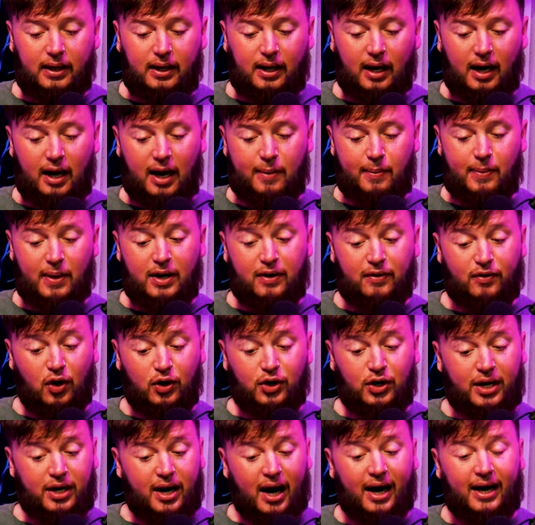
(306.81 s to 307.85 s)
Then you've got
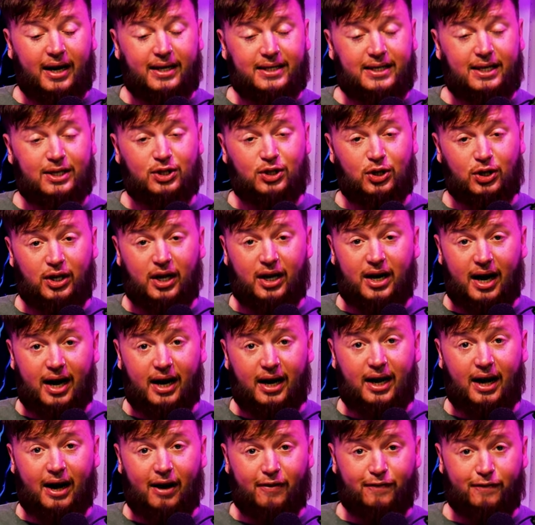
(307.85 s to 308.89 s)
United. So
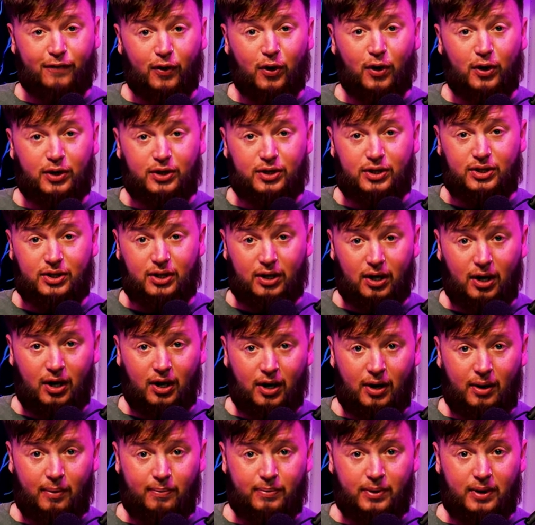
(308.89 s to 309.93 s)
United, our first
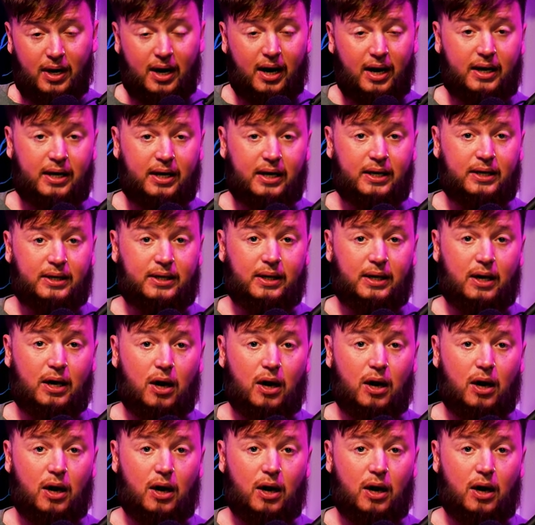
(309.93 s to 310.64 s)
United